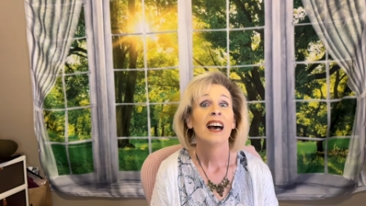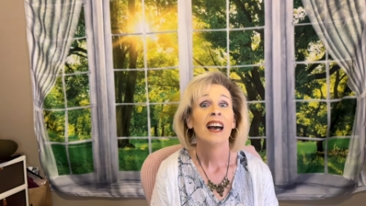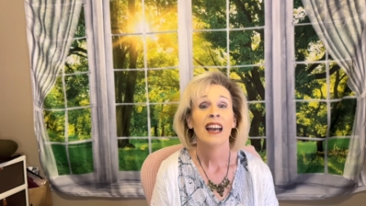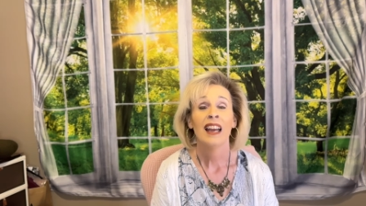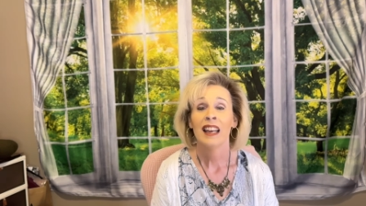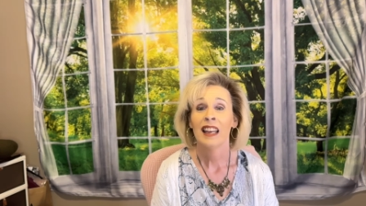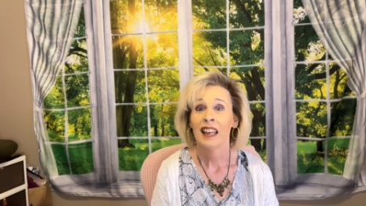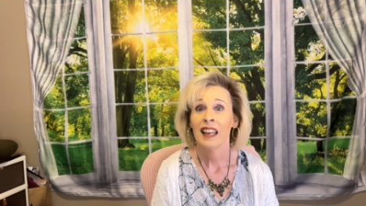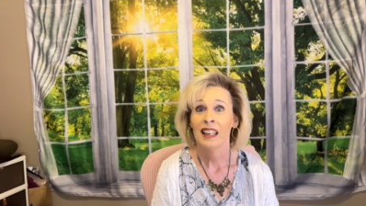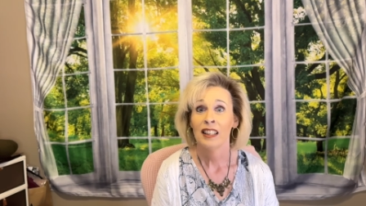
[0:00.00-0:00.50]

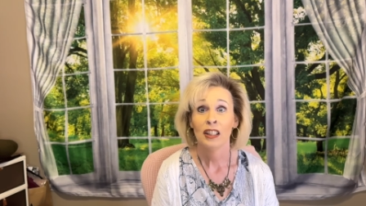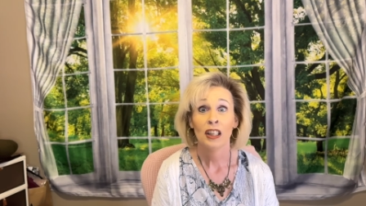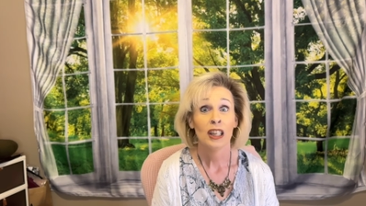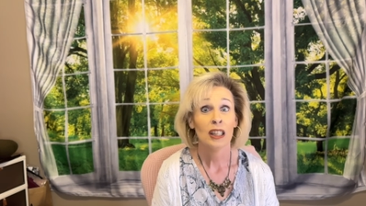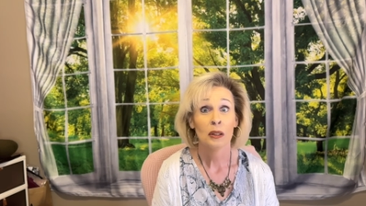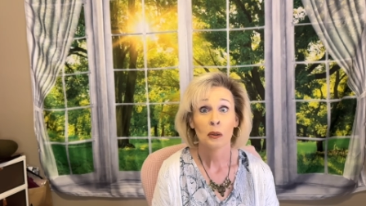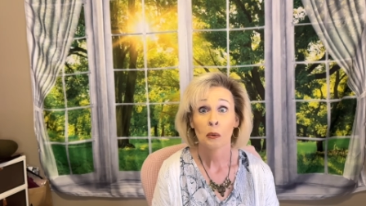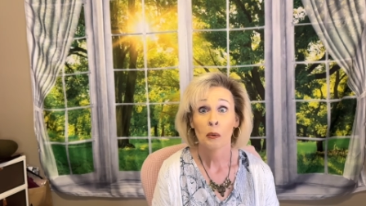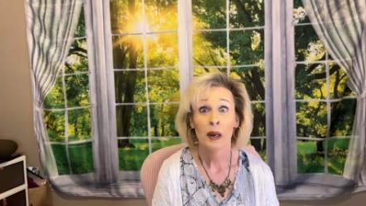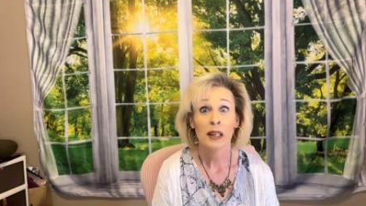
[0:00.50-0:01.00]
And
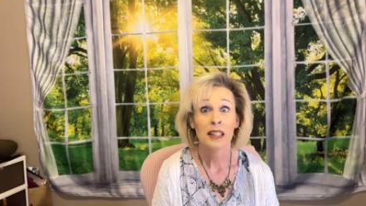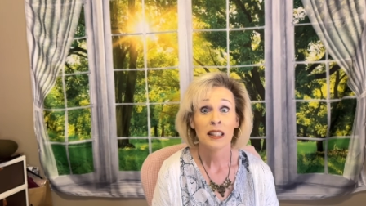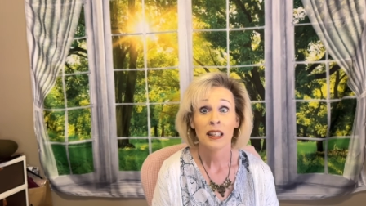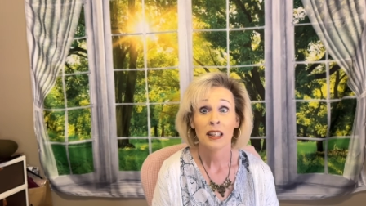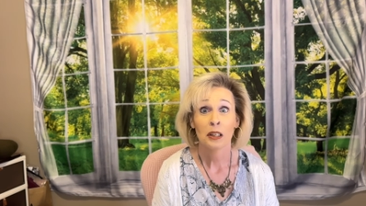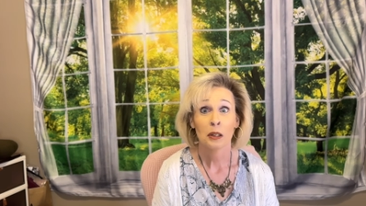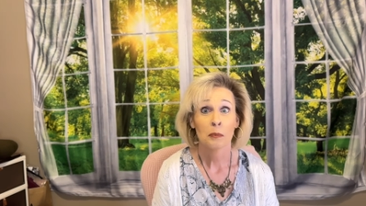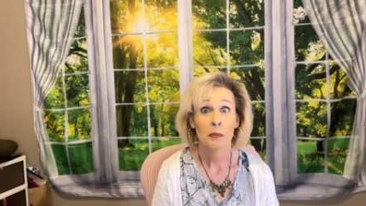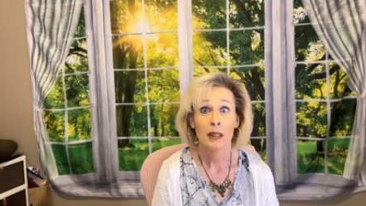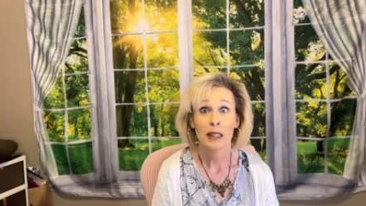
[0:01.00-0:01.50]
either way, you get
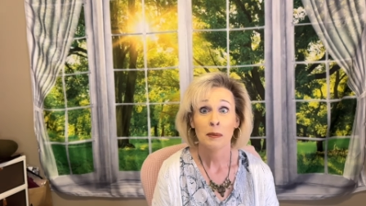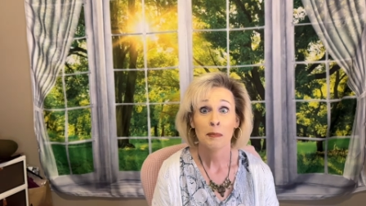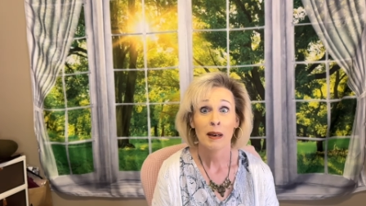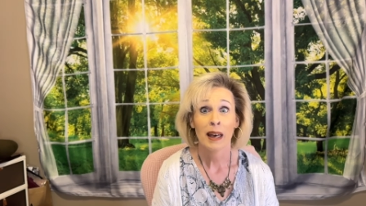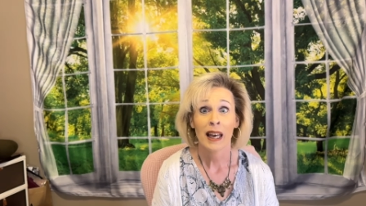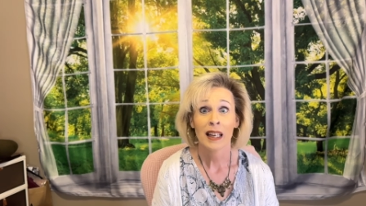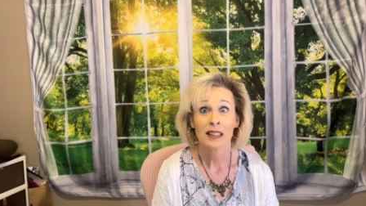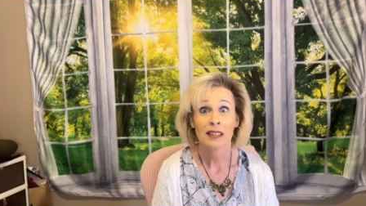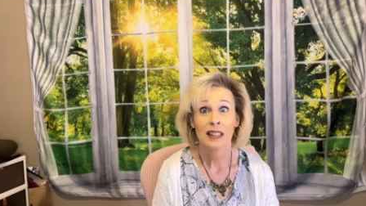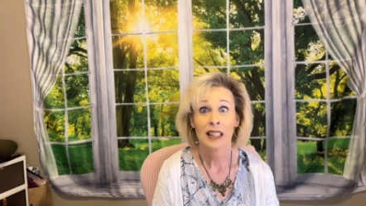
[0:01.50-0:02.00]
your money
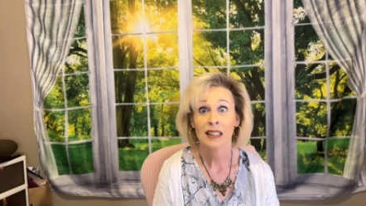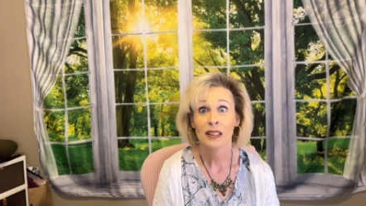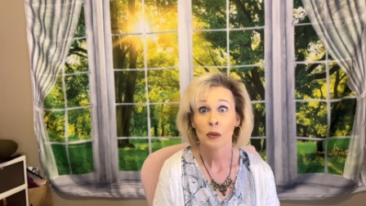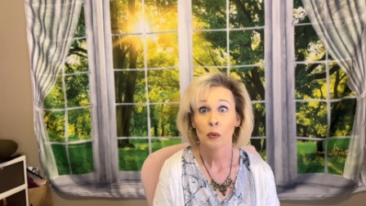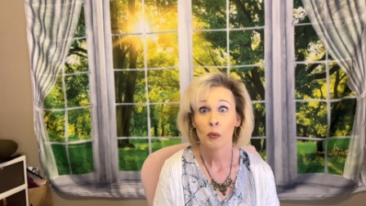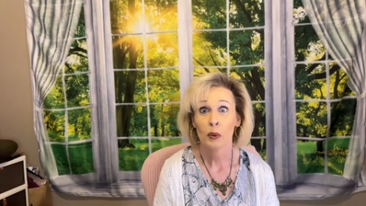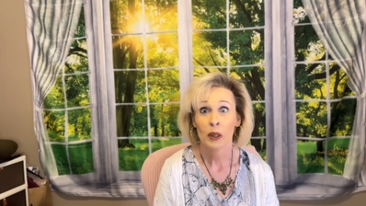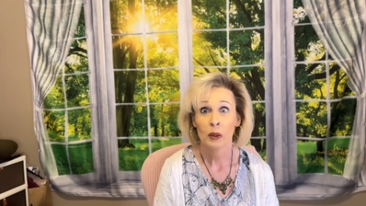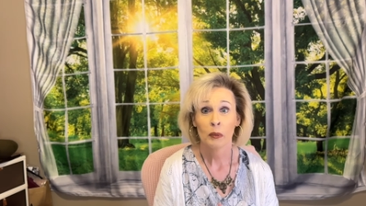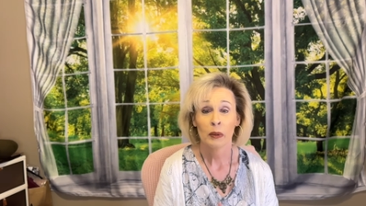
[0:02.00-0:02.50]
back. So that's a
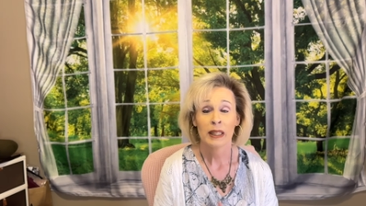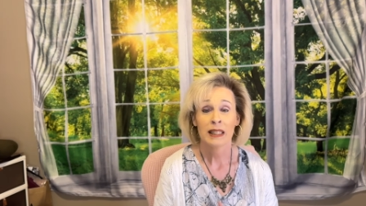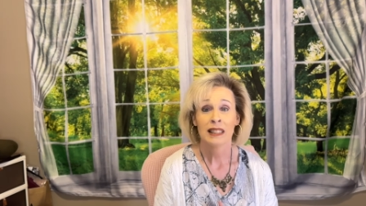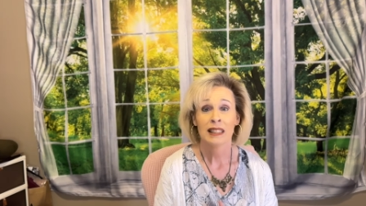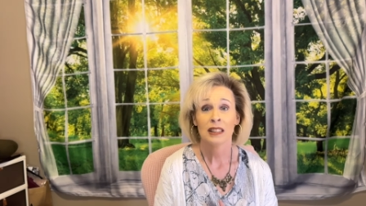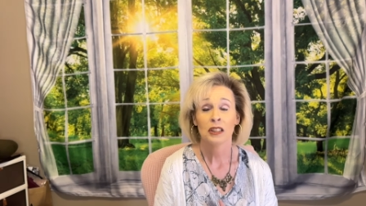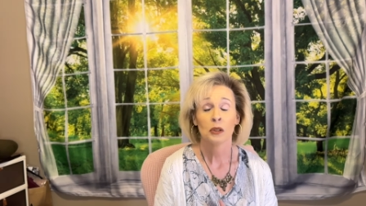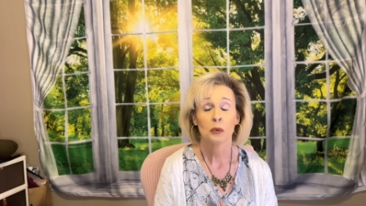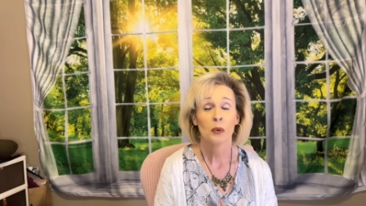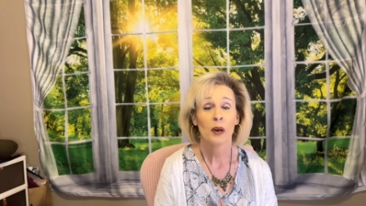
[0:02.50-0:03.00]
win-win
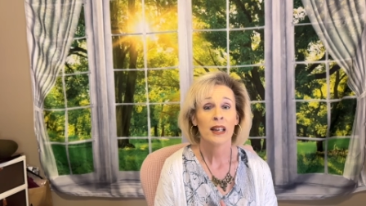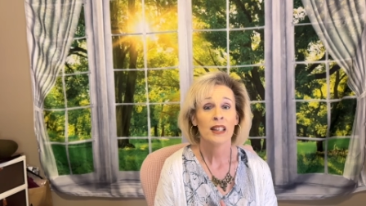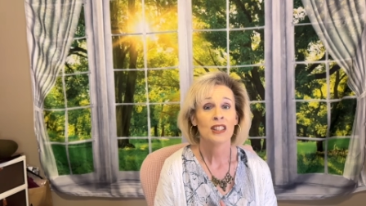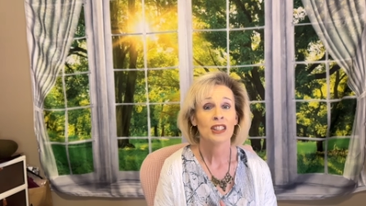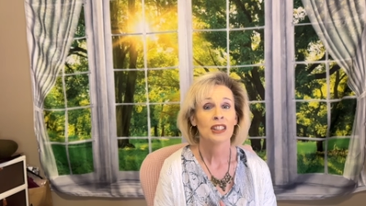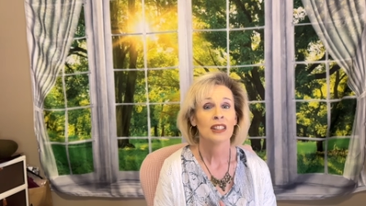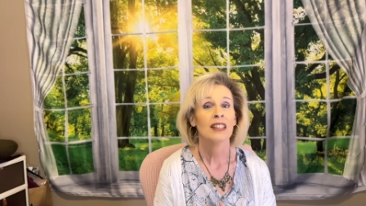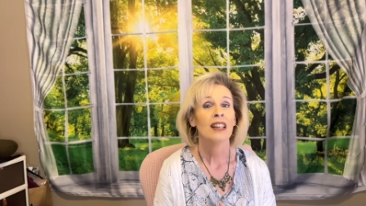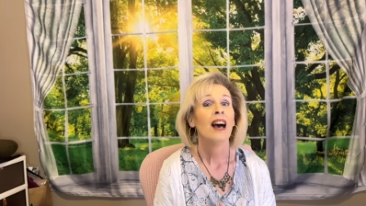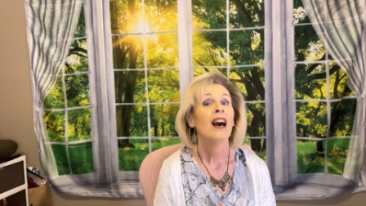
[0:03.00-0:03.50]

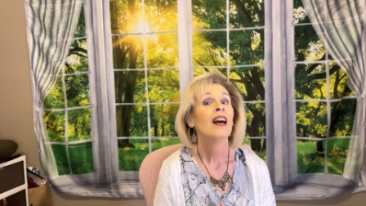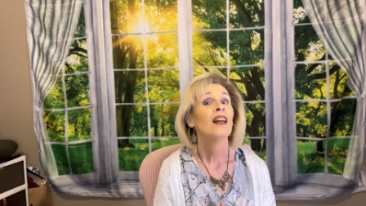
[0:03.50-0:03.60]
situation.